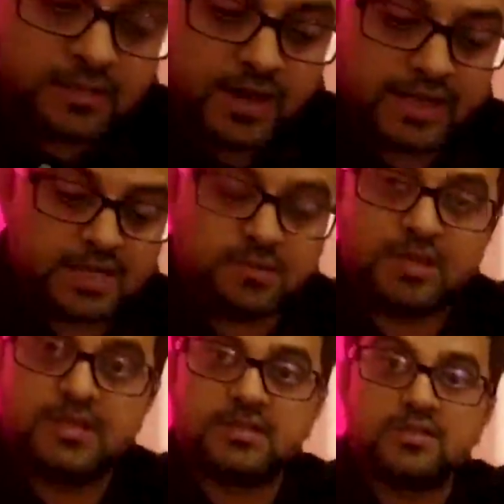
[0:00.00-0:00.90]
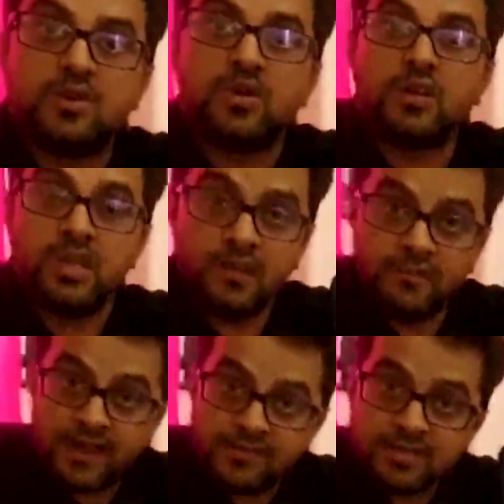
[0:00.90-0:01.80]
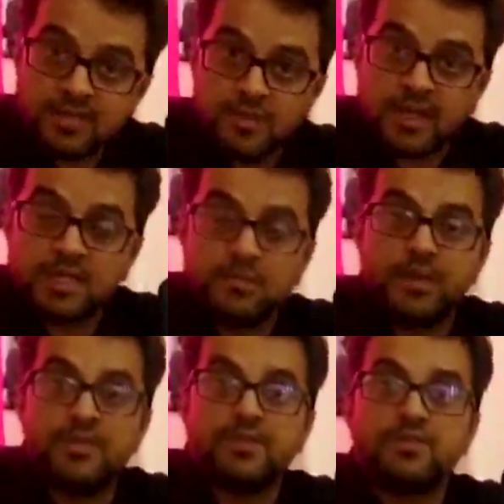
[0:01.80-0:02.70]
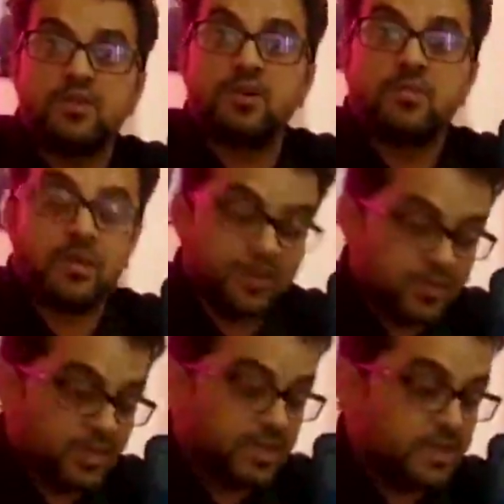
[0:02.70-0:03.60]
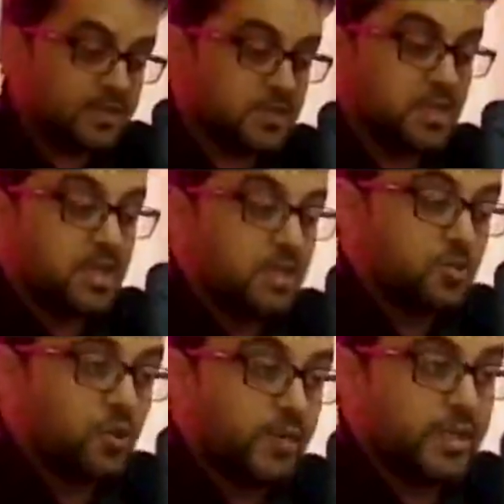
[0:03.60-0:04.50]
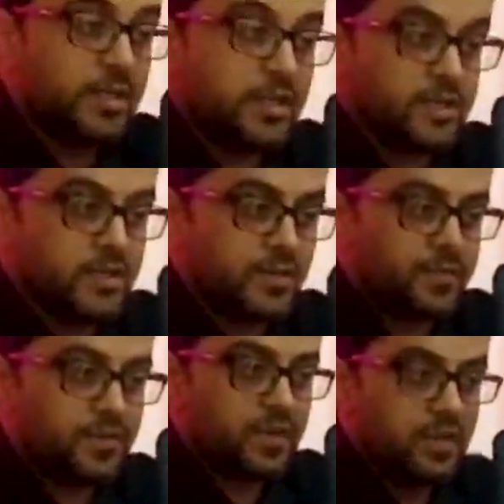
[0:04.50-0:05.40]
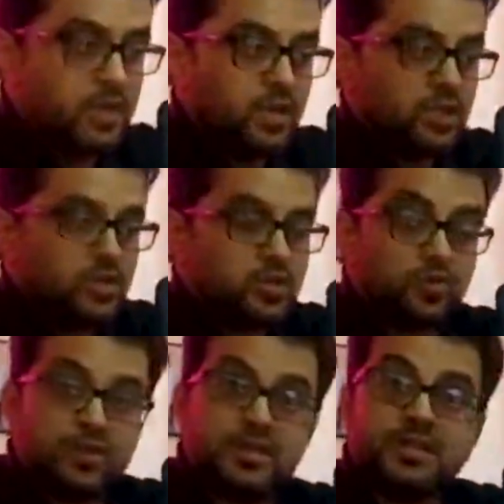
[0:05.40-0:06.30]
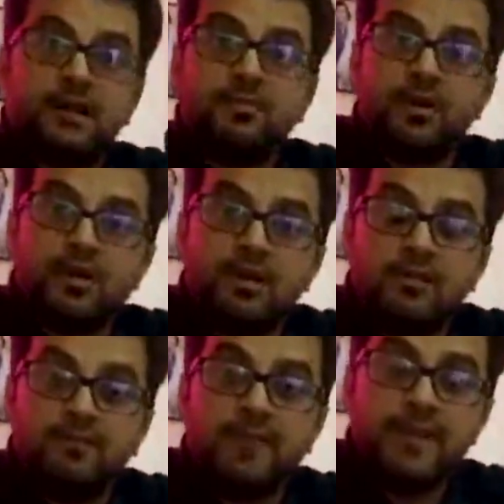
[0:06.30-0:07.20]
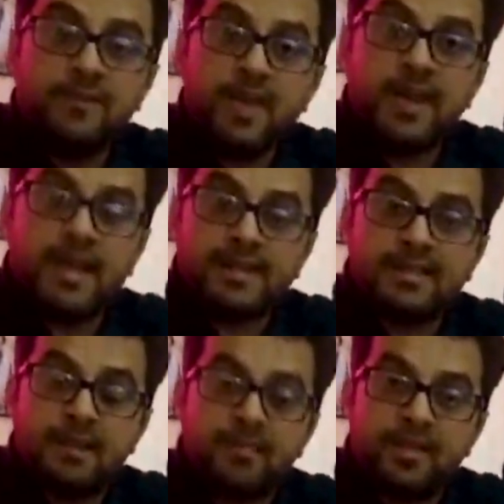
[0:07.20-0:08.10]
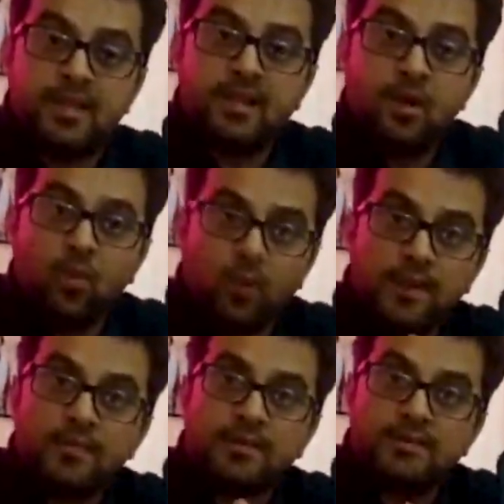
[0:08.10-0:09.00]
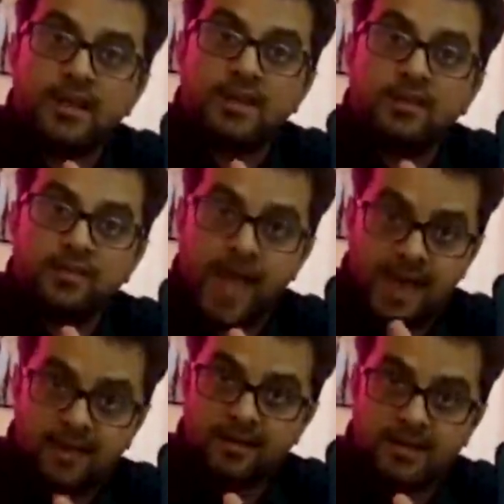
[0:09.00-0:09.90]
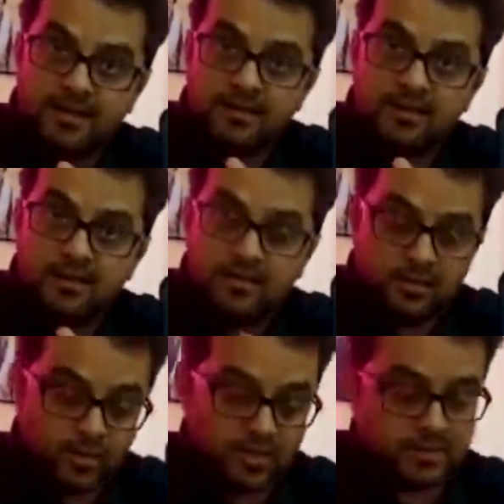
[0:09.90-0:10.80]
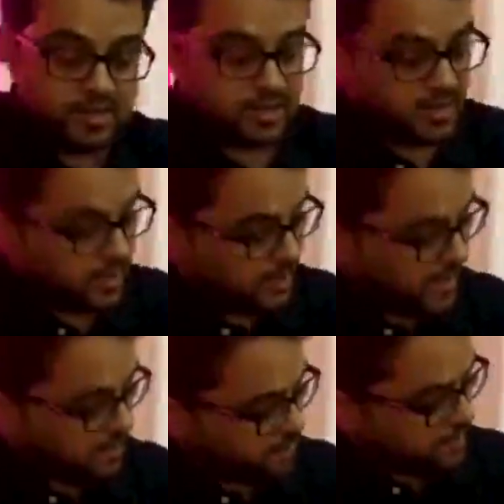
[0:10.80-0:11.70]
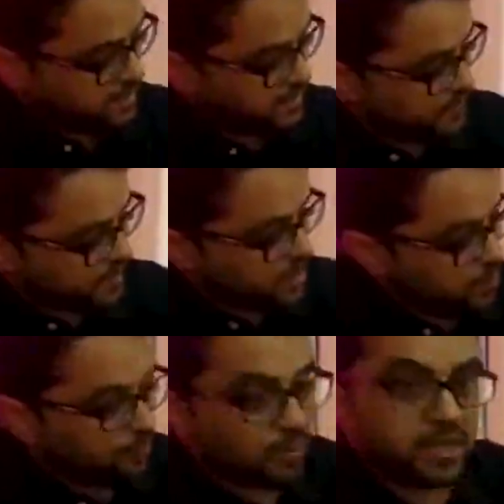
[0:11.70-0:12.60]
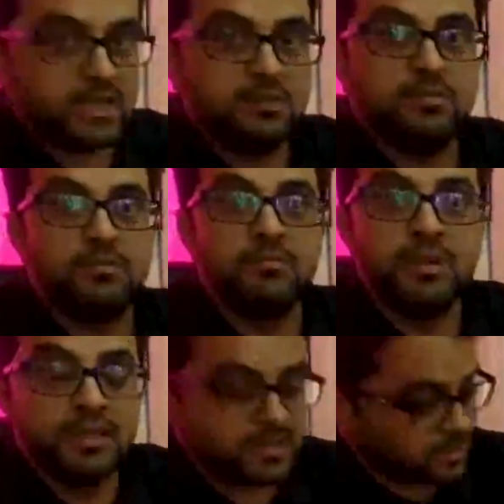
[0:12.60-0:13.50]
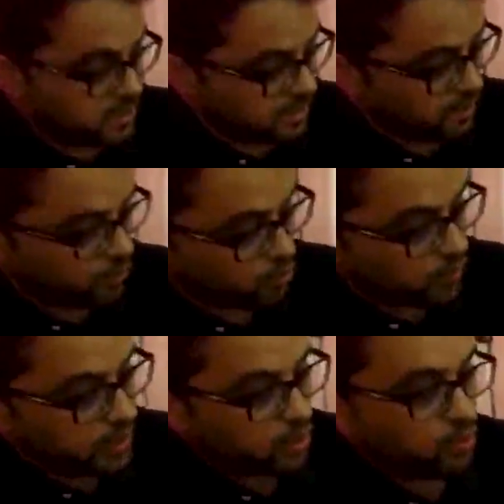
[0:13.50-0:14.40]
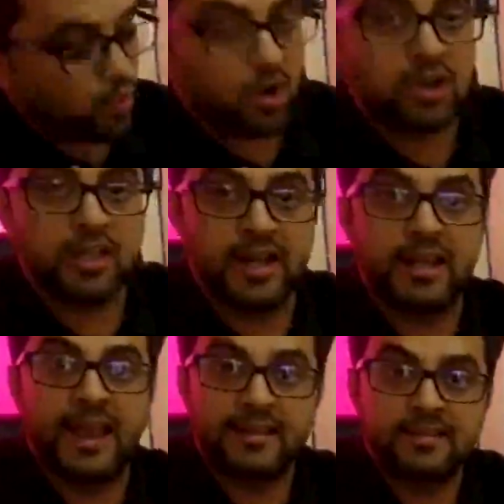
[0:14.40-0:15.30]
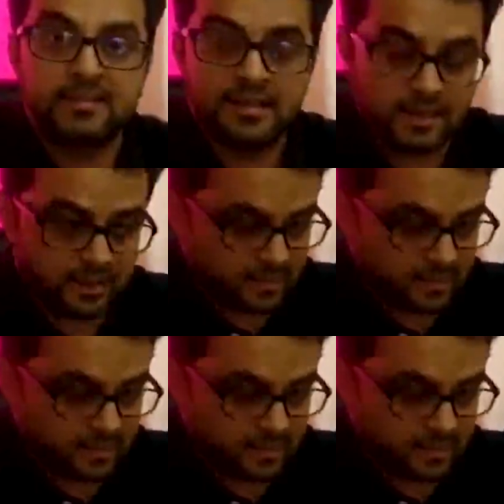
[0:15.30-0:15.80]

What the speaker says: management, your inventories management, your purchase, so many things. So for example, when we are accepting 1% of the error rate, you can see that means 14 minutes without water and electricity,